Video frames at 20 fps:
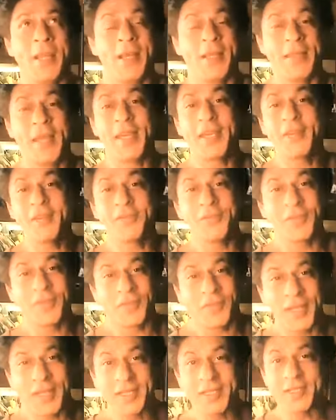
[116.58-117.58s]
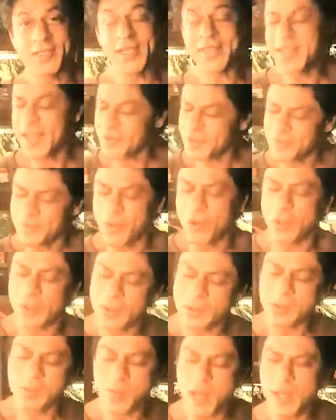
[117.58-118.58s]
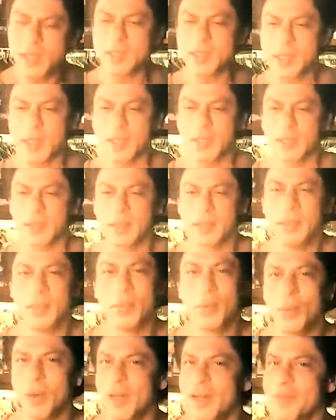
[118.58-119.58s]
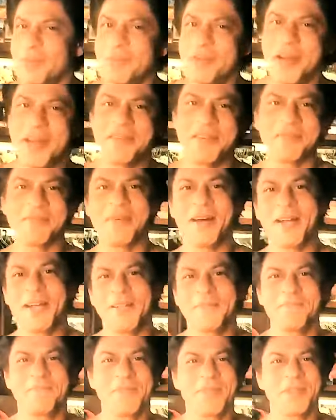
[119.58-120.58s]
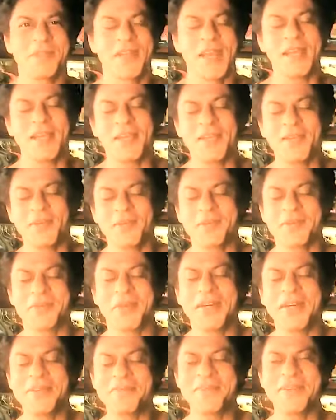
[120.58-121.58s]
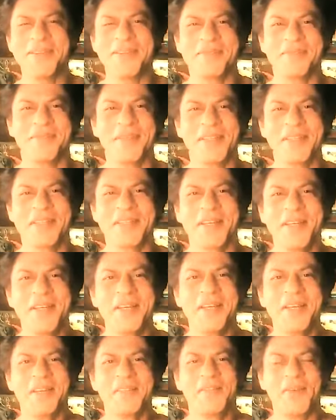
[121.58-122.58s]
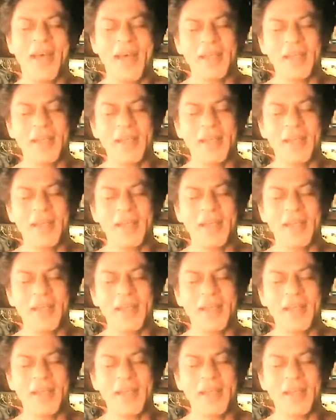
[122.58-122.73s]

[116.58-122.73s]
and thank you for the rings, and thank you for all the smiles I get while I'm driving by. So thank you, 20 million friends, for